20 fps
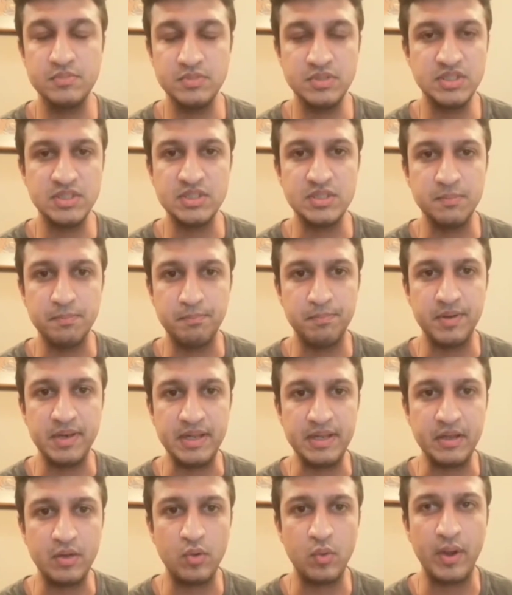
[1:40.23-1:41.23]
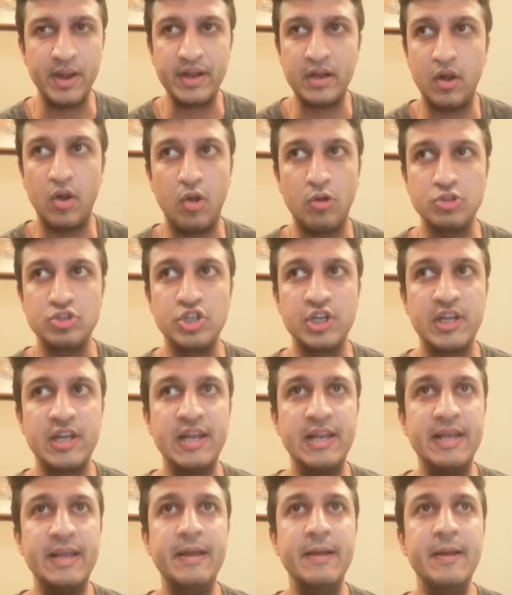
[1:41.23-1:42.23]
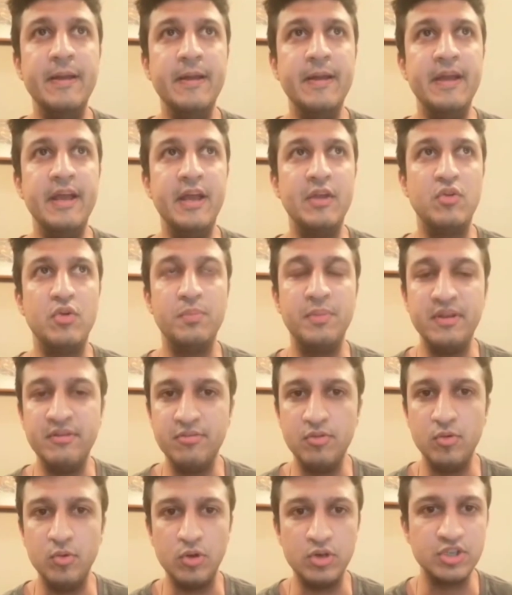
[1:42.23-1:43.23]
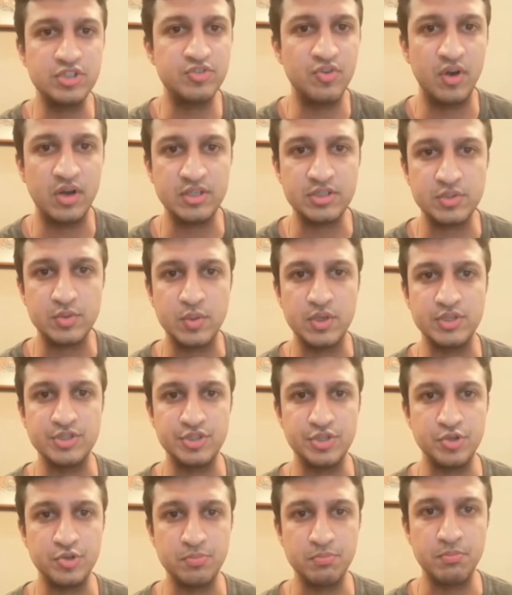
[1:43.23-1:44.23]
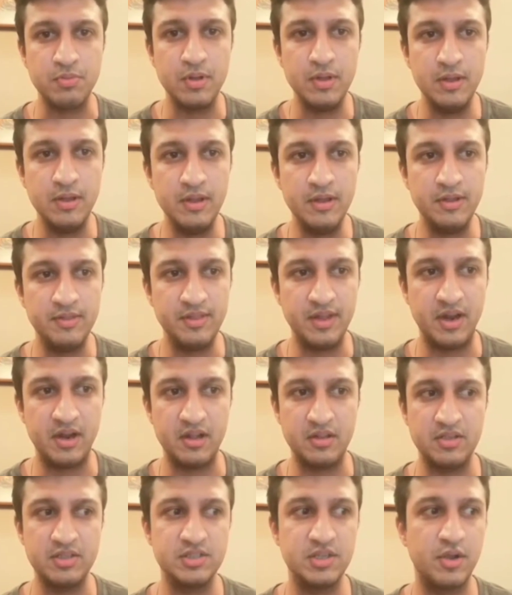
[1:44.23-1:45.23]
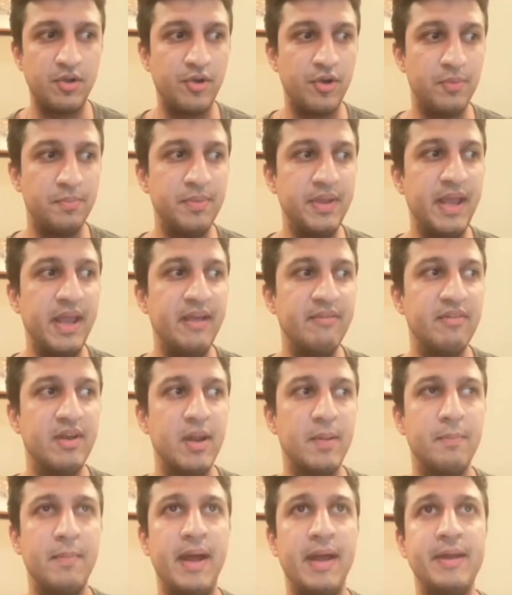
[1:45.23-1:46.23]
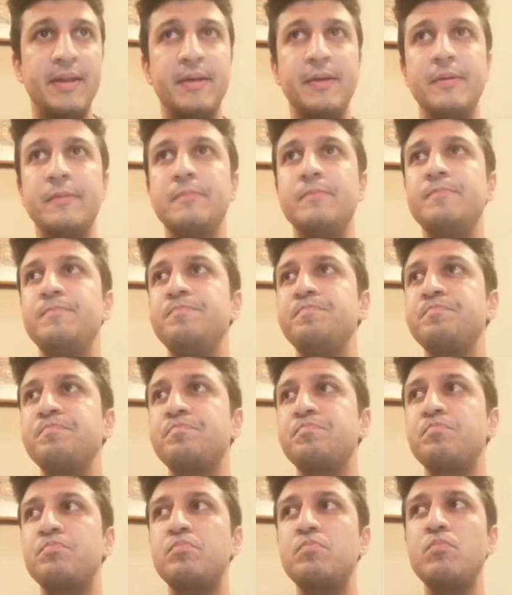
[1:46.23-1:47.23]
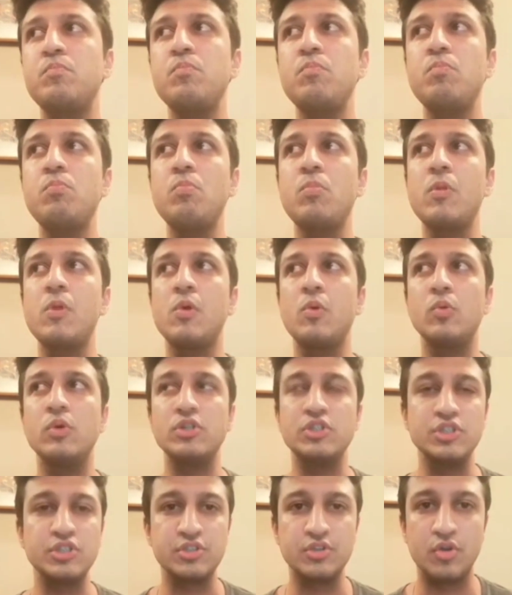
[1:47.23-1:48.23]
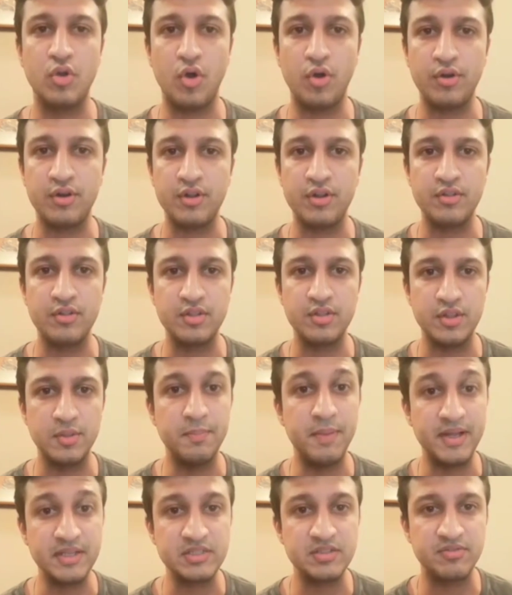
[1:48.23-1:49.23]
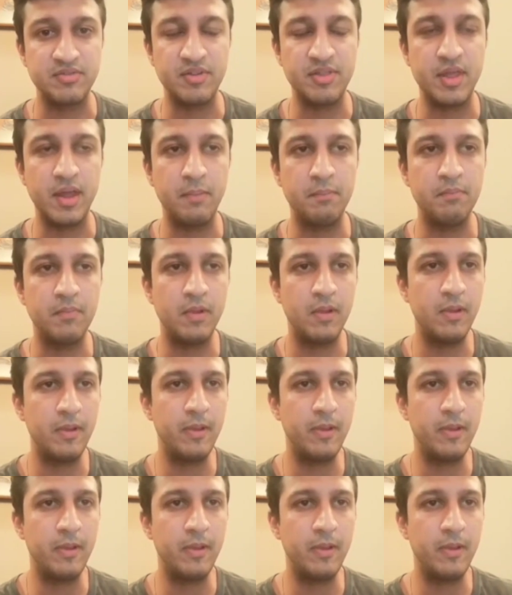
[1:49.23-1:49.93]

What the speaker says: simply, quite logically. It would be foolish for us to assume that others are going to behave in a manner which is not the best for them.